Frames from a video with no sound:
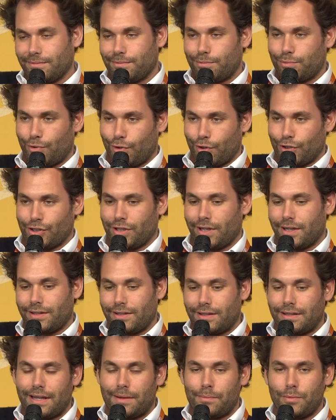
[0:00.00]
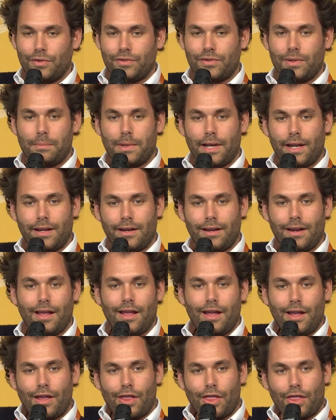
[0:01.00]
project, then moved to Berlin,
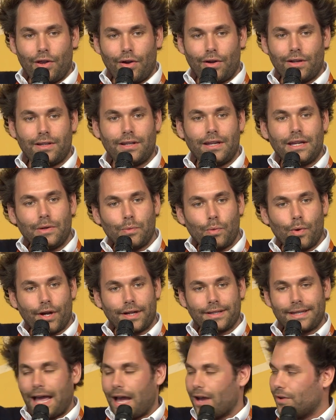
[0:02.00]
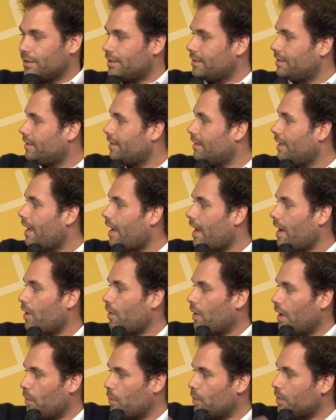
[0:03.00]
thought it worked out,
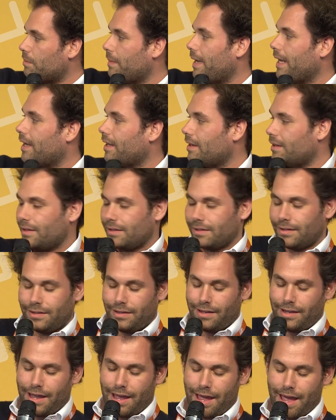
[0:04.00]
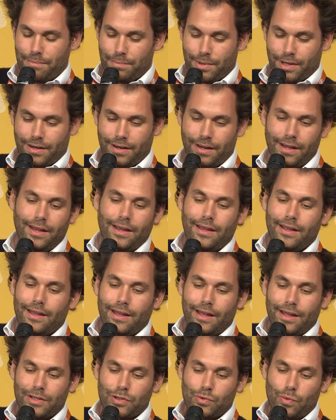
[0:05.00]
or I would make it happen.
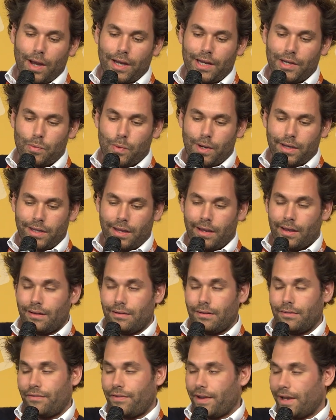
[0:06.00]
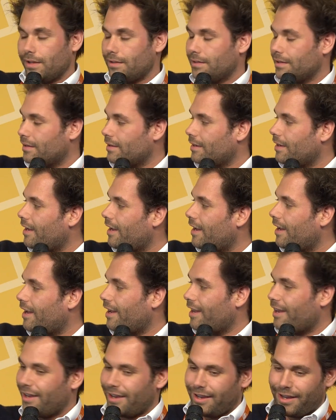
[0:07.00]
I tried it 1 year, failed,
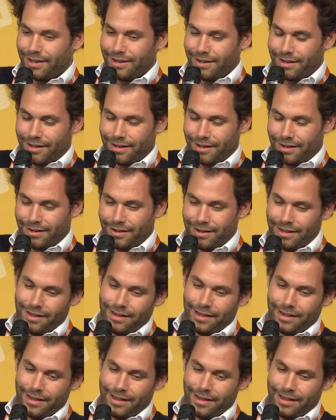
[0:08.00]
and then,